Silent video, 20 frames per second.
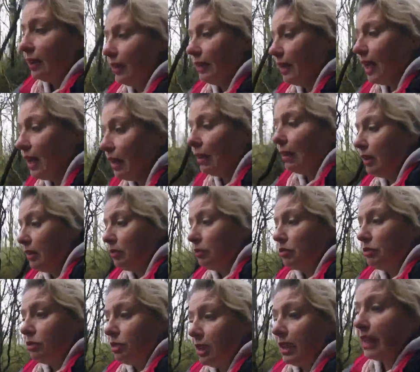that
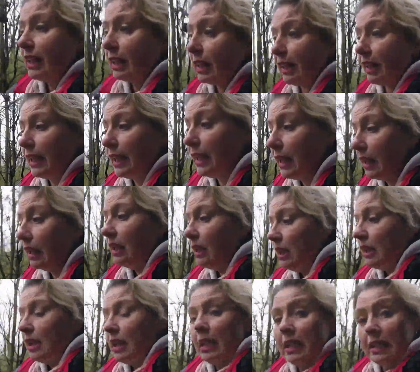really
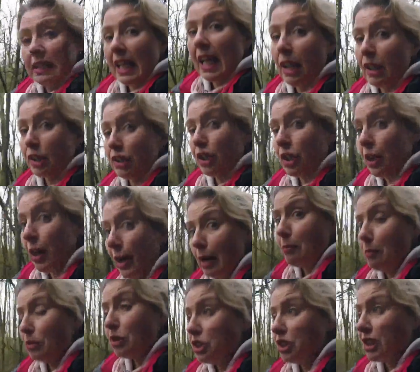tells you how
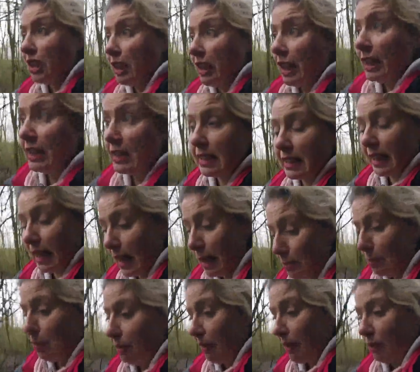much the
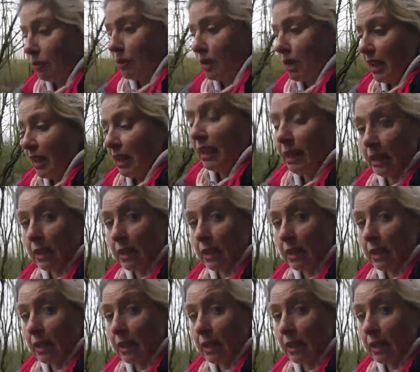landscape around here